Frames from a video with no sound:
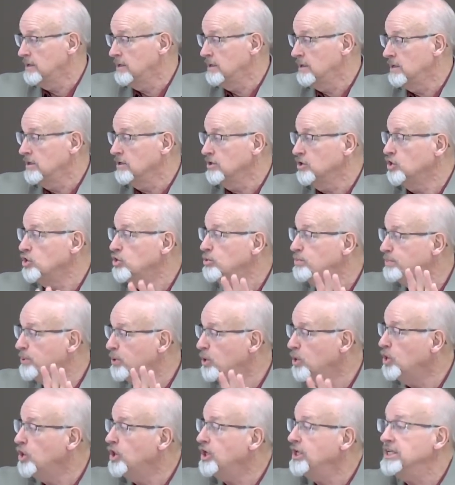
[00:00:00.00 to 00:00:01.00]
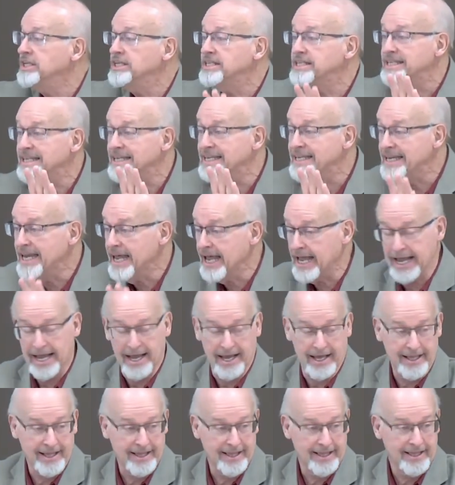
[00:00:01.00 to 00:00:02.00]
You put it to
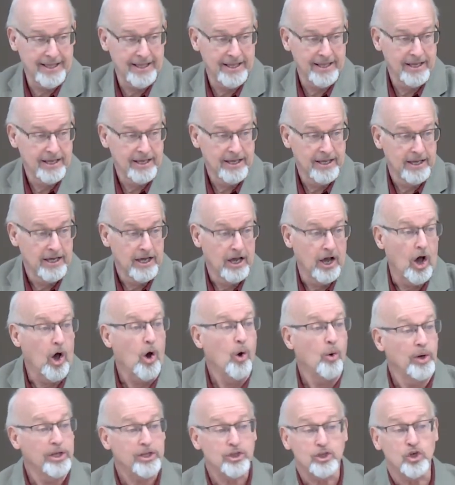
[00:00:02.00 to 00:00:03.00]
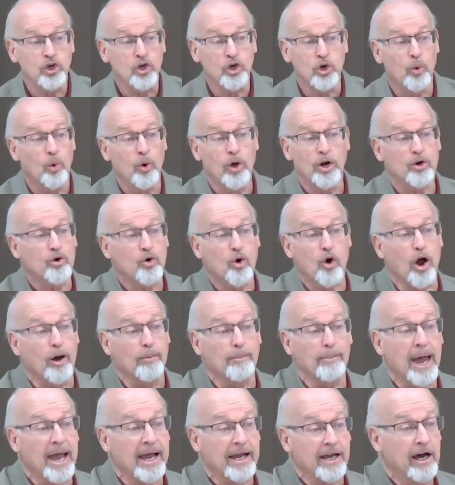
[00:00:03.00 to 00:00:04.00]
death. Oh, it's going to want to crop
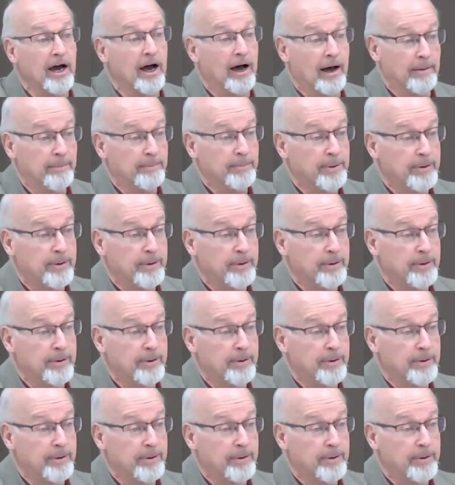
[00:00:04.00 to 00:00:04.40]
back up.